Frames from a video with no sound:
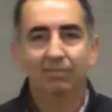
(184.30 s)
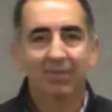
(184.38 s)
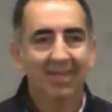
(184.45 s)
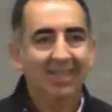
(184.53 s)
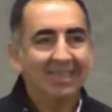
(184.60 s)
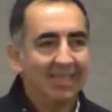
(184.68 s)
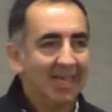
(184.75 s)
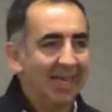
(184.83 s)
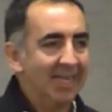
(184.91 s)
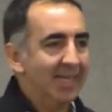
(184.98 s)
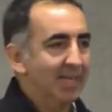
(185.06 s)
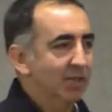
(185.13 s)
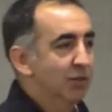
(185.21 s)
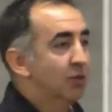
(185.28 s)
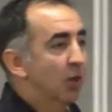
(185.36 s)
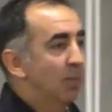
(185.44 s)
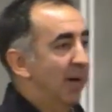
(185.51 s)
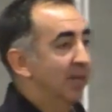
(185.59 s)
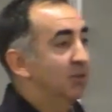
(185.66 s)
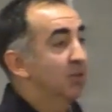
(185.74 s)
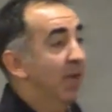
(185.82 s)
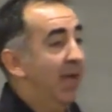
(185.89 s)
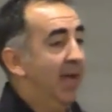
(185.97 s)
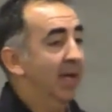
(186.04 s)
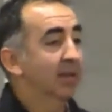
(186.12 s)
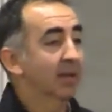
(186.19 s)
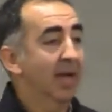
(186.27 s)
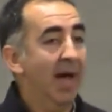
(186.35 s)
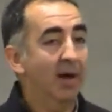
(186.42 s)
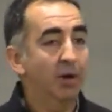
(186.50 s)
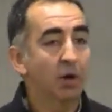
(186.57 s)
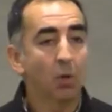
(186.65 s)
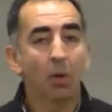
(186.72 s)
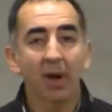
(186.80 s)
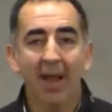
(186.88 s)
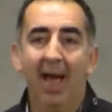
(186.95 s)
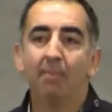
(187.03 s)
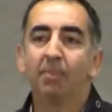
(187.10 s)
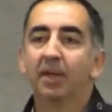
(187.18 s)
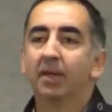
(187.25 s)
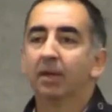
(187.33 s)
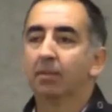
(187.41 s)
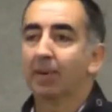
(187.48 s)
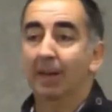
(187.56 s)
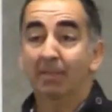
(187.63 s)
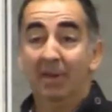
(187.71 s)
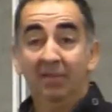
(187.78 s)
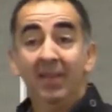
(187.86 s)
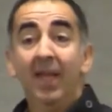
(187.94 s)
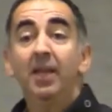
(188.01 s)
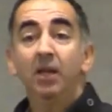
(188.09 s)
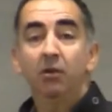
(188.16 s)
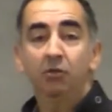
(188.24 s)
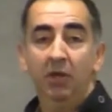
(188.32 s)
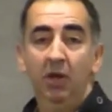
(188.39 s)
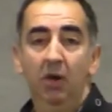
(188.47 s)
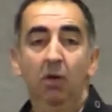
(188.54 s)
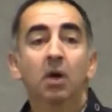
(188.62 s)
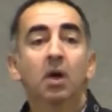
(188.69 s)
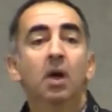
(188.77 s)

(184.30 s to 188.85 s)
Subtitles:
didn't like it so much. And I don't know what happened. About 10 years ago,